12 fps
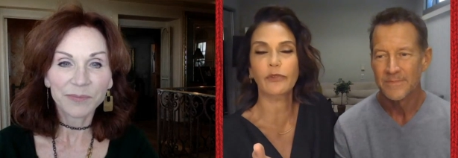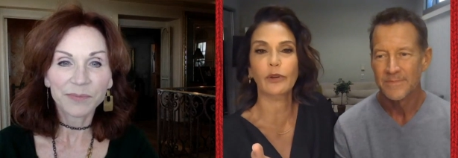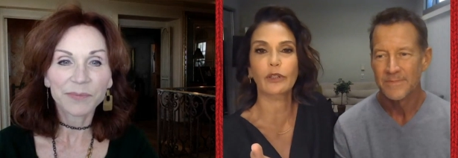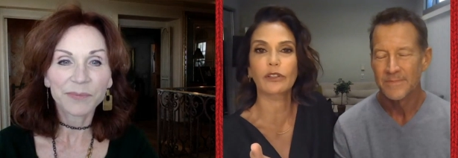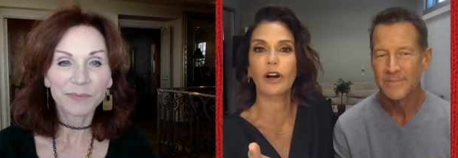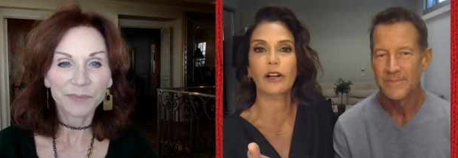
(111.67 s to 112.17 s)
Speaker 1: them
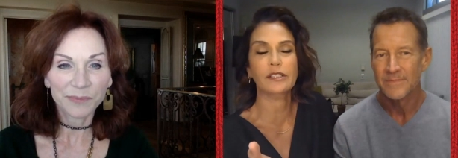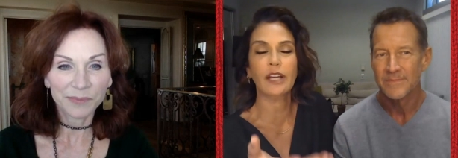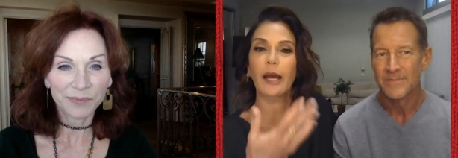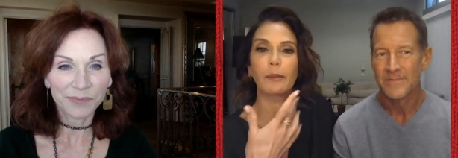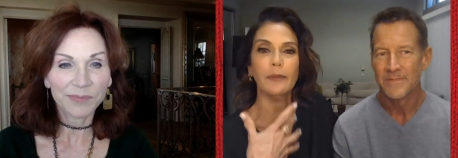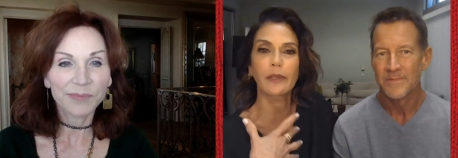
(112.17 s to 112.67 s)
for a long
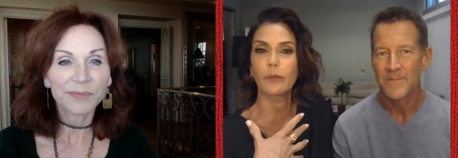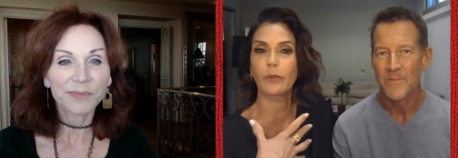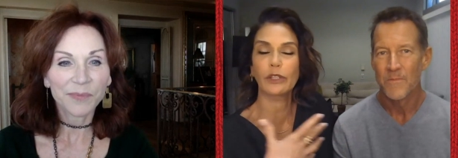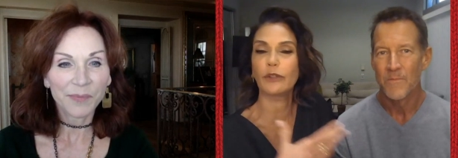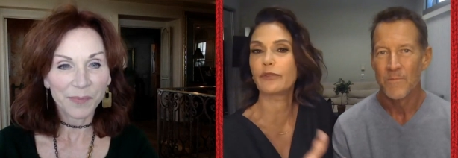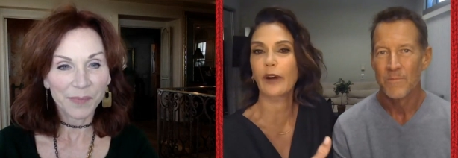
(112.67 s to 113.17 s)
time. And then
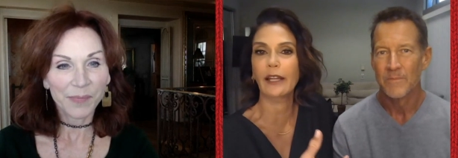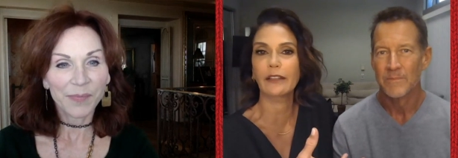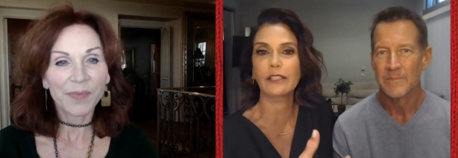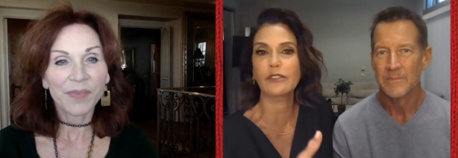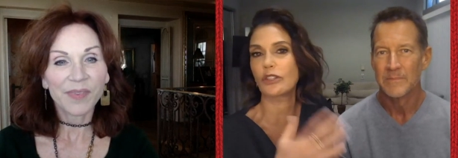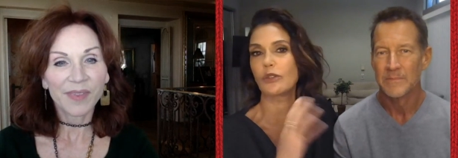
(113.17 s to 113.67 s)
when you
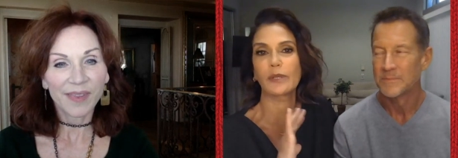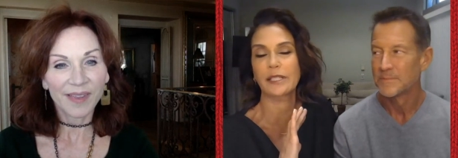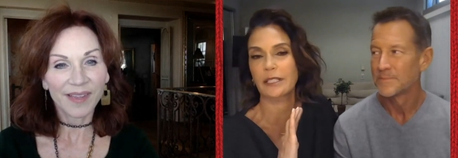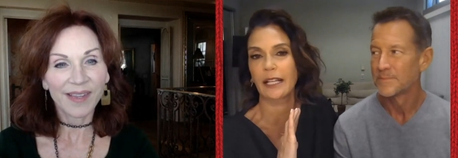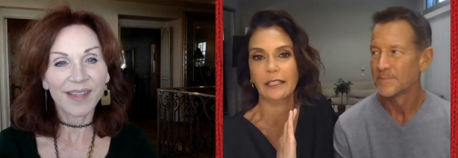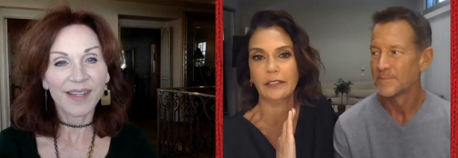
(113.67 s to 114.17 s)
finally do,
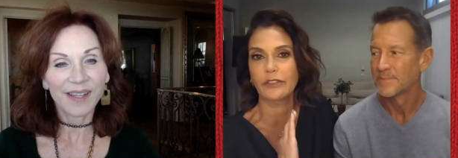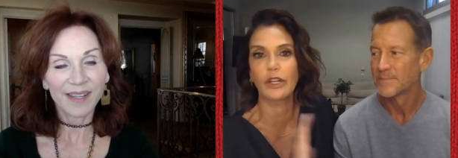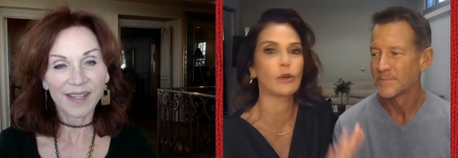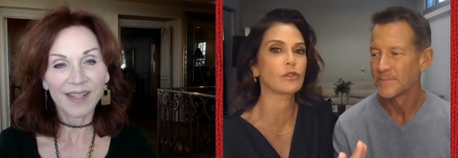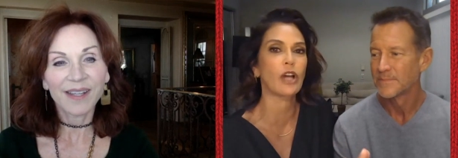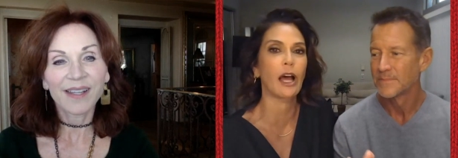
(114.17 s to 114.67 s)
it's like
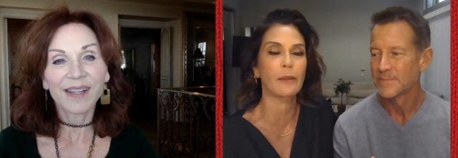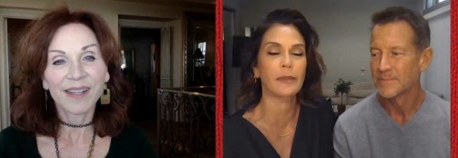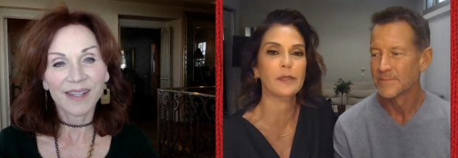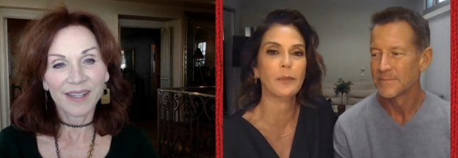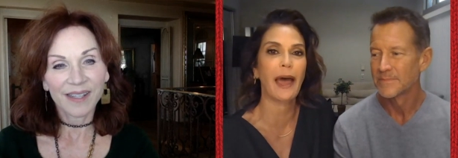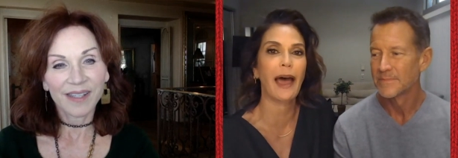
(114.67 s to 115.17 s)
no time
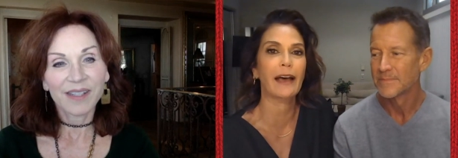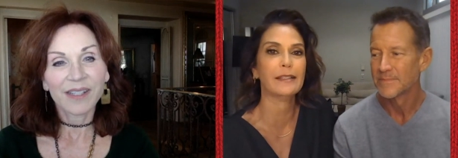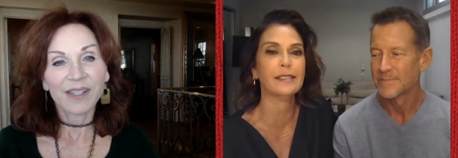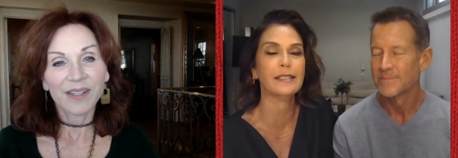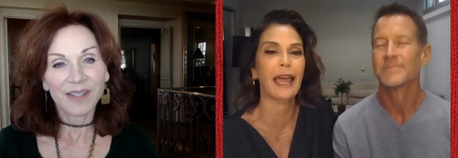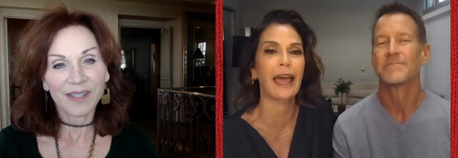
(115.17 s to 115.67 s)
has
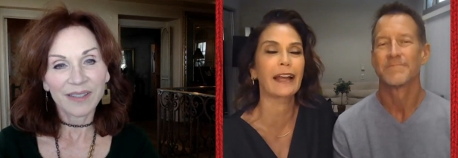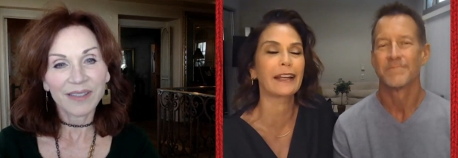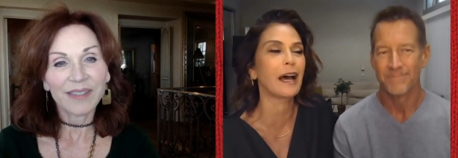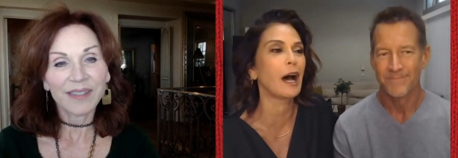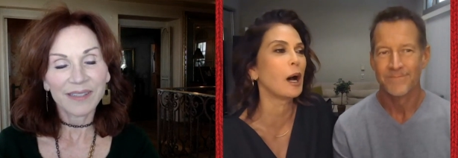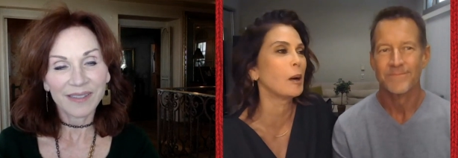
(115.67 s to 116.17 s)
passed.
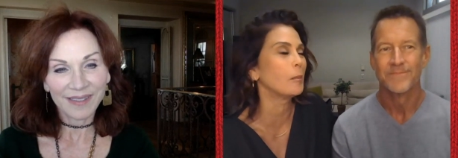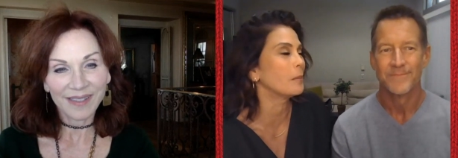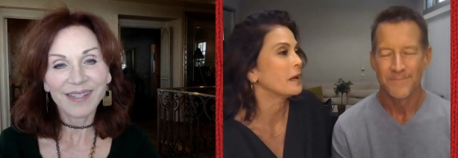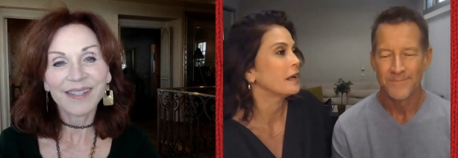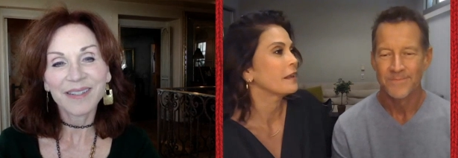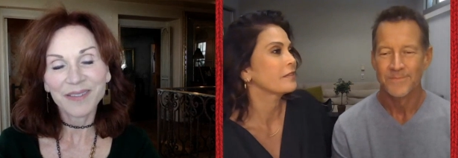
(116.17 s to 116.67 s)
And,
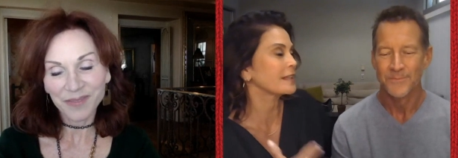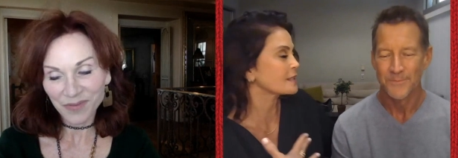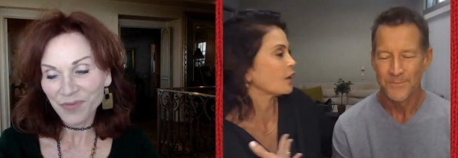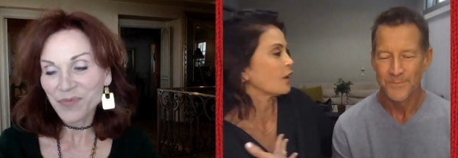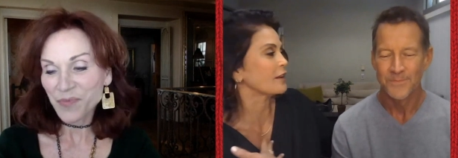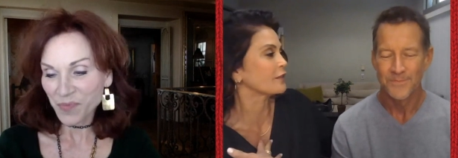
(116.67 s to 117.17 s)
um, that's
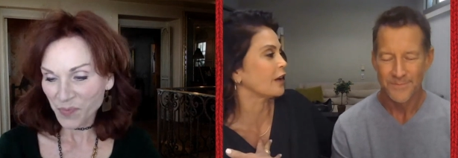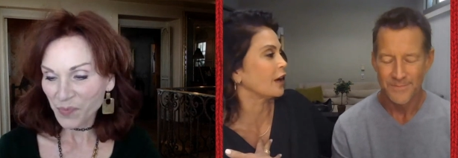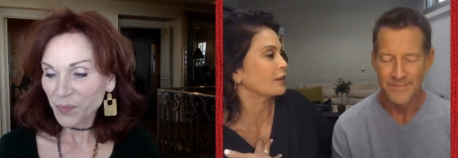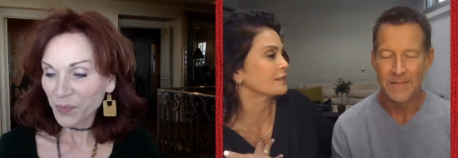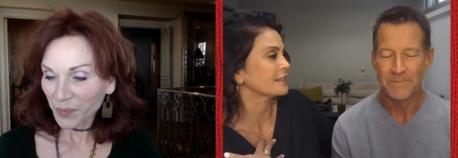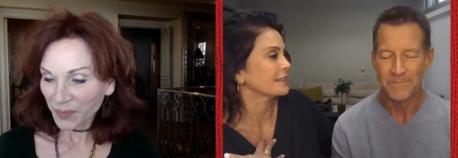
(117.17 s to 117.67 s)
how I
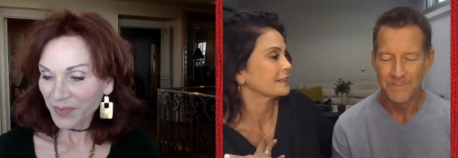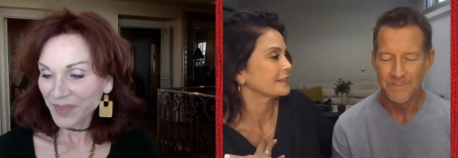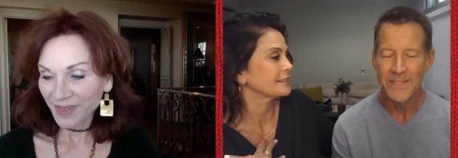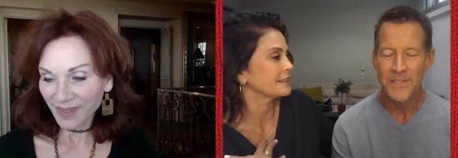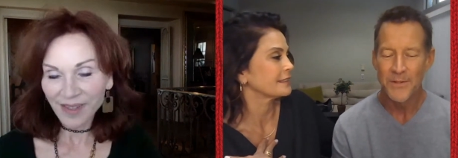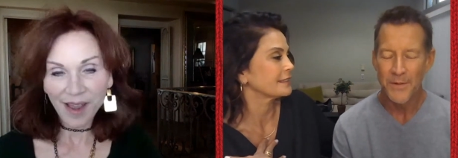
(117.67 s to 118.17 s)
felt.
Speaker 2: Yep,
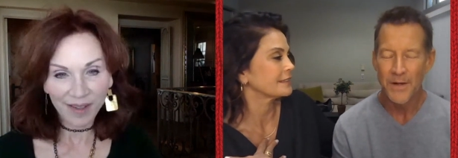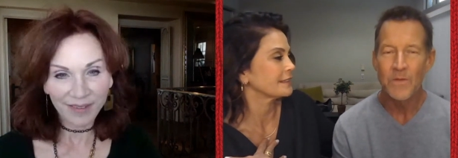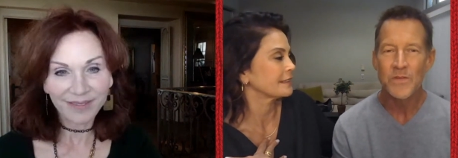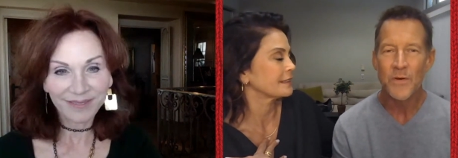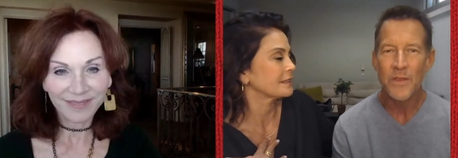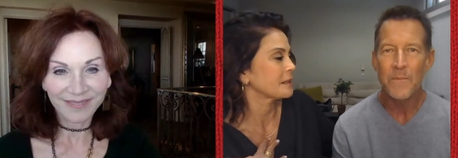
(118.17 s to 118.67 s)
me too. And it
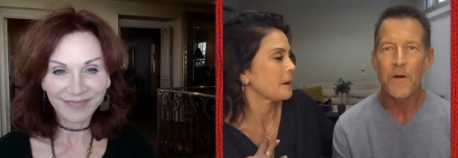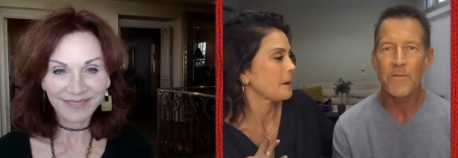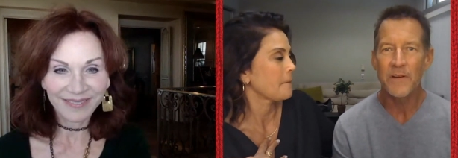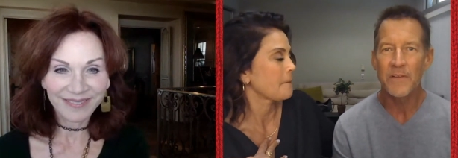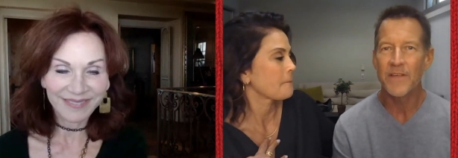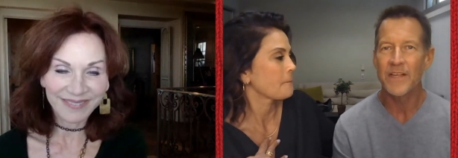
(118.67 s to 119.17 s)
was sort of the
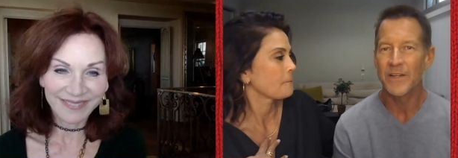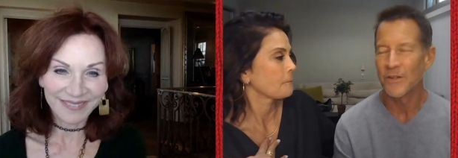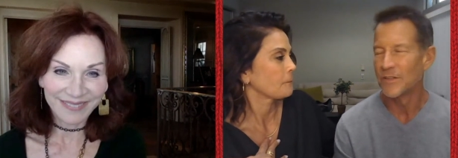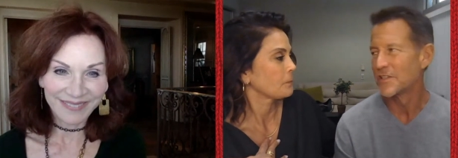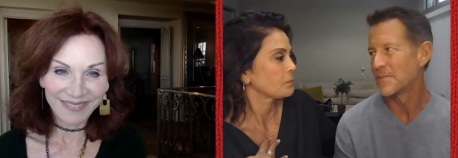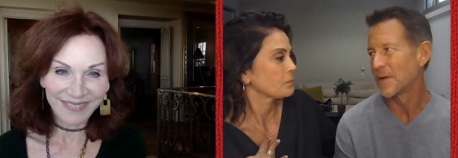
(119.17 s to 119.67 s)
perfect
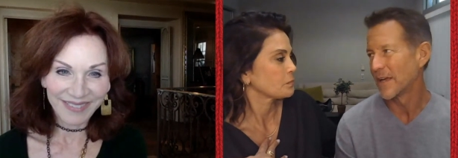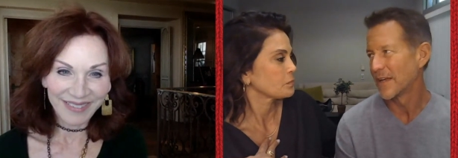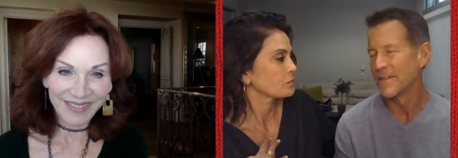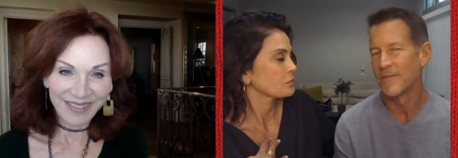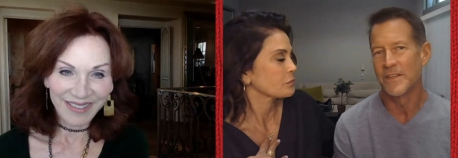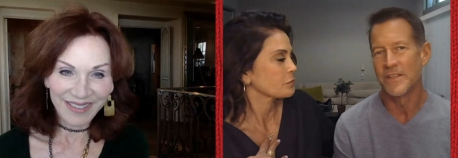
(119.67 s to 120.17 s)
vehicle just
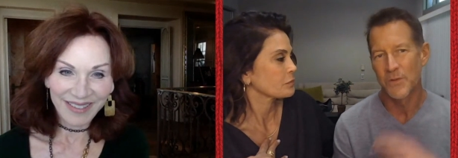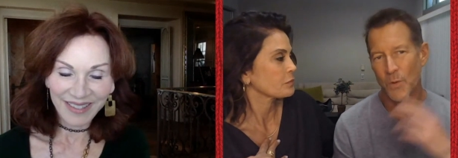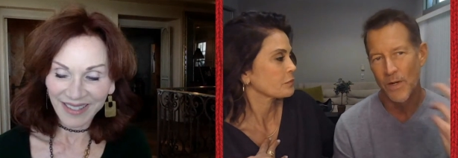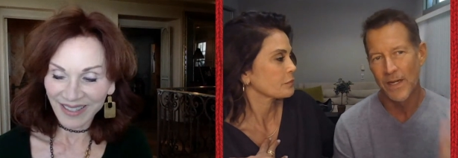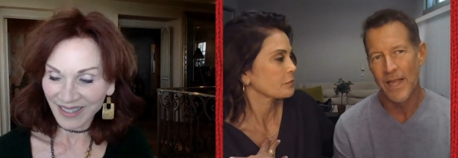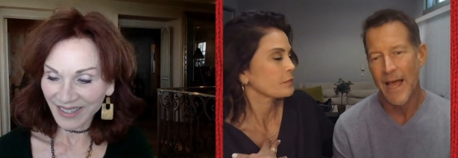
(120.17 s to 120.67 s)
because of the
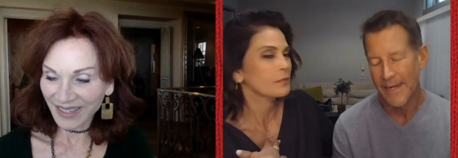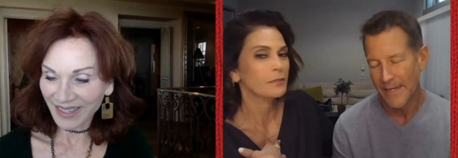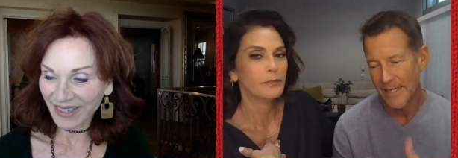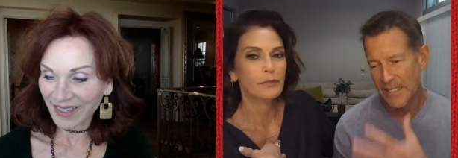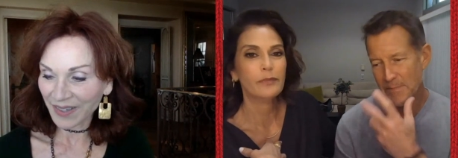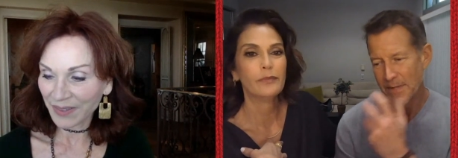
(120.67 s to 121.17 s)
storyline
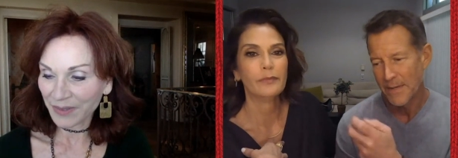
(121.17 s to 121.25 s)
and us